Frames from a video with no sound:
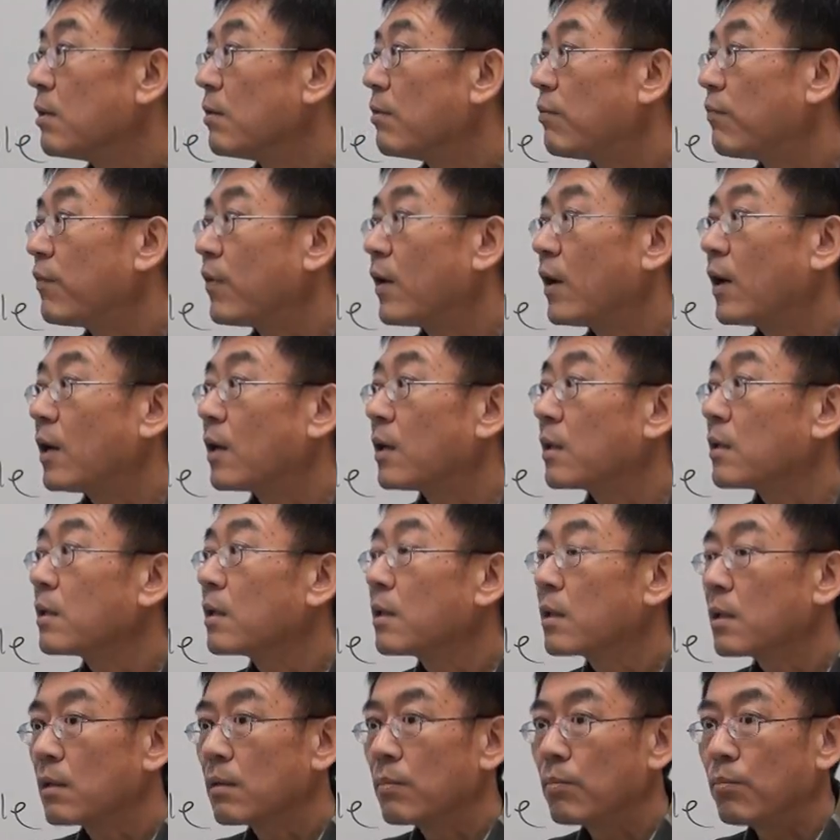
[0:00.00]
from
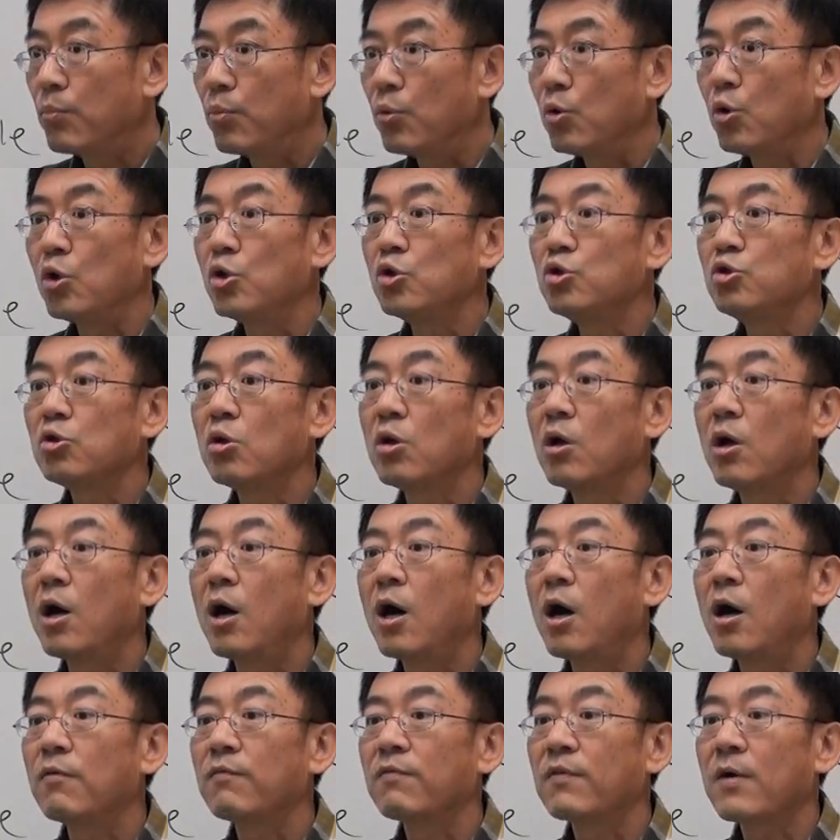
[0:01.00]
breach
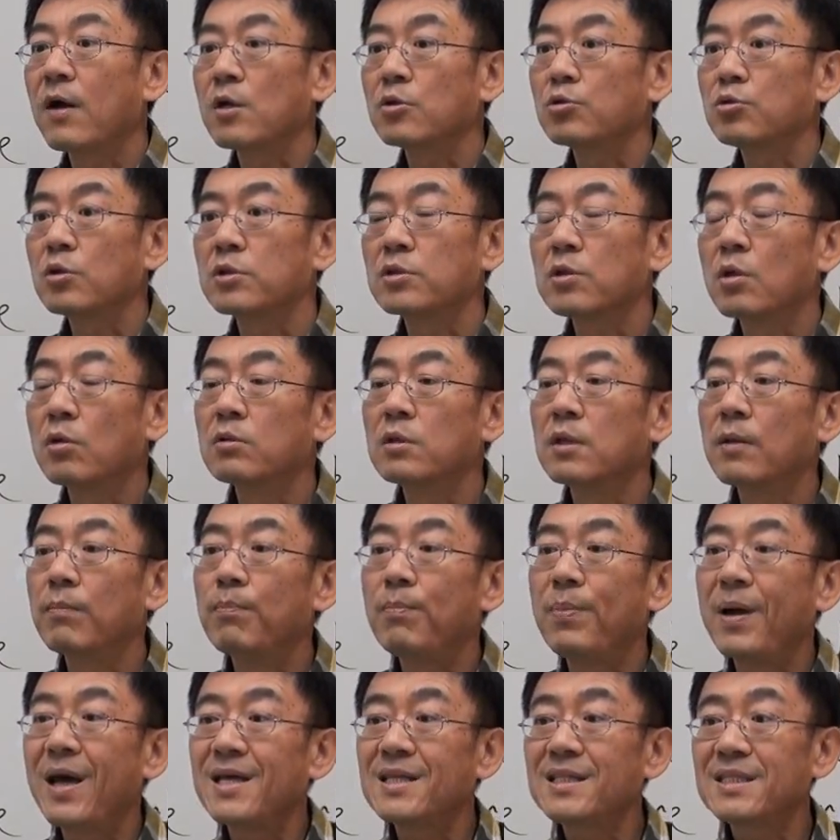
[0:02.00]
of contract. So the
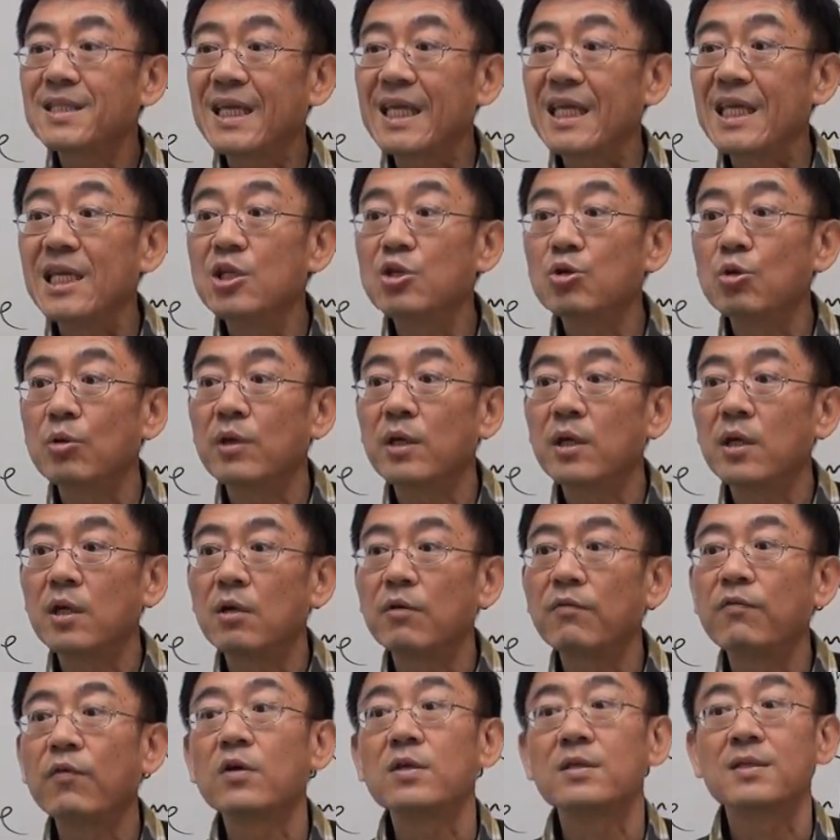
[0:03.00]
basic issue
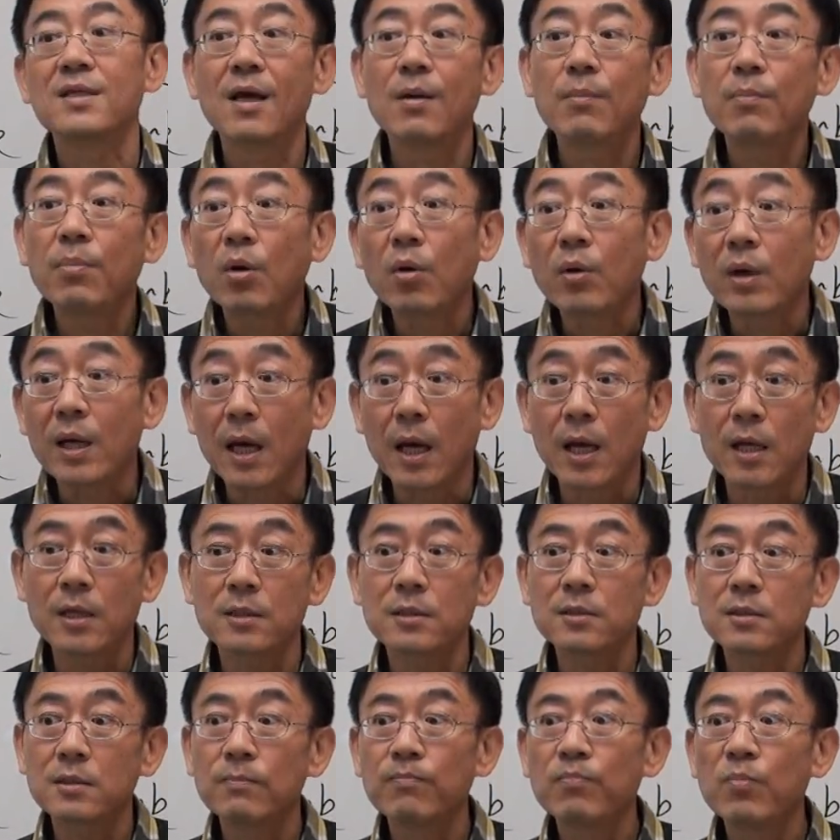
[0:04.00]
here, for example,
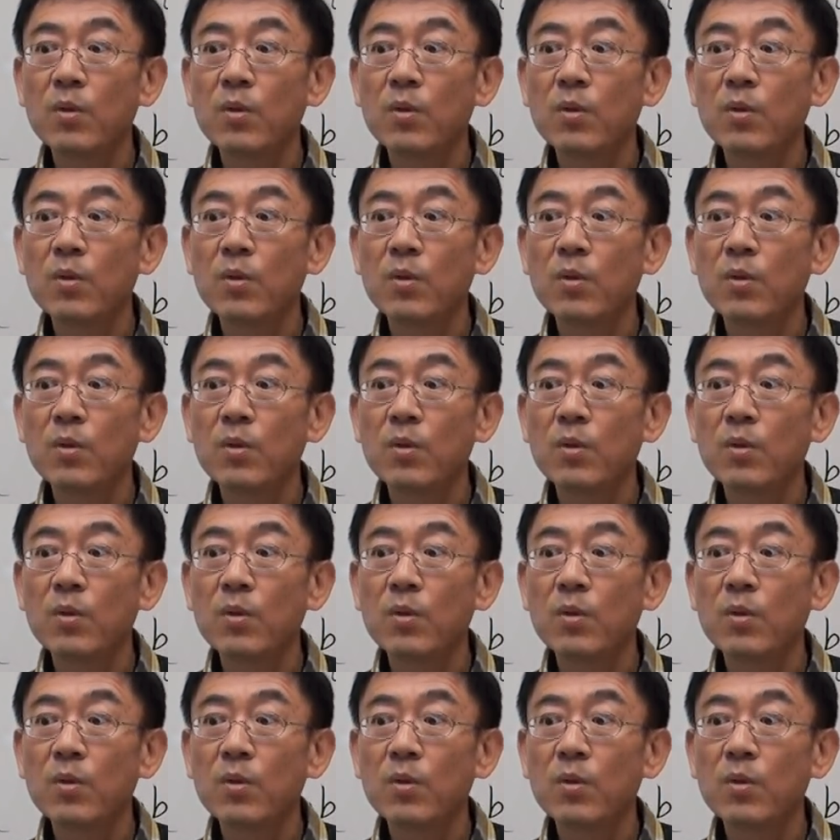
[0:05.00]
is